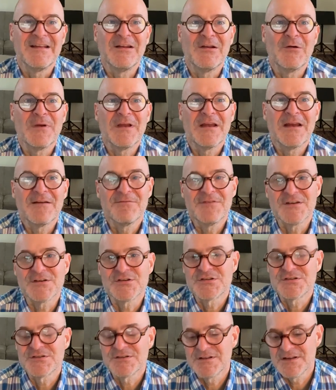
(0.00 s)
You know, we have
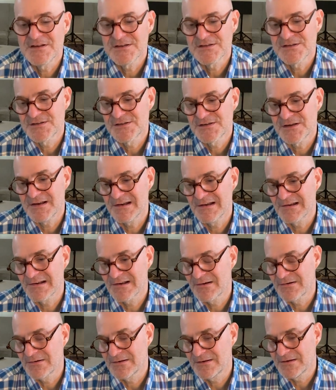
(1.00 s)
this
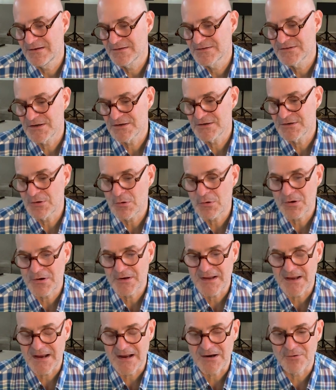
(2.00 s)
sudden
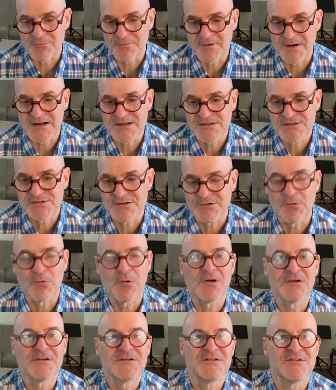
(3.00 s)
cardiac arrest and
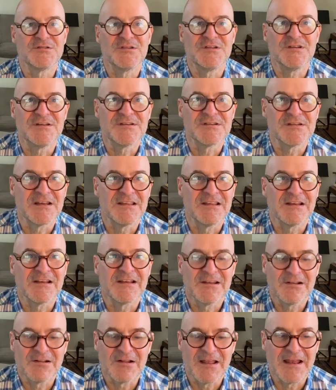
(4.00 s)
heart disease, I
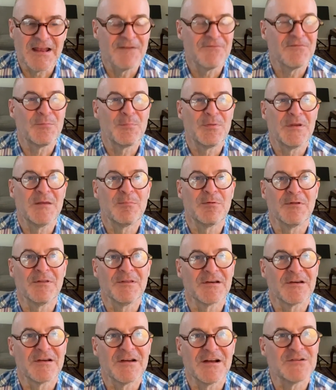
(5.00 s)
think, kill half the people
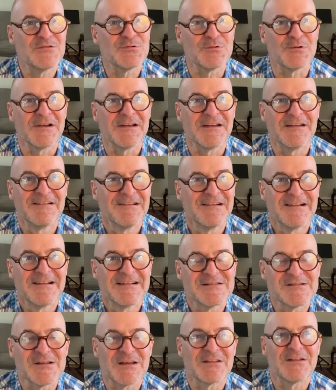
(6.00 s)
in the country.
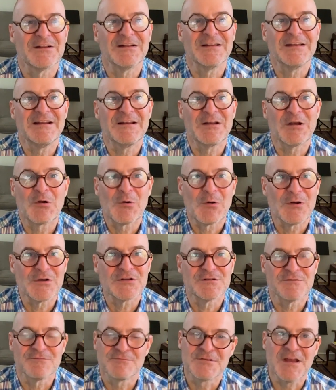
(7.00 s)
It's like the leading
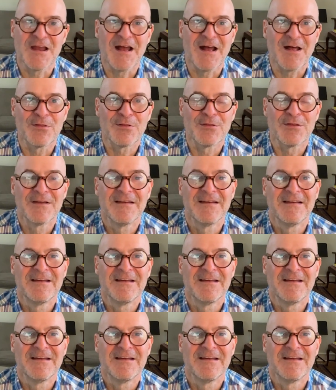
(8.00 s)
cause of death.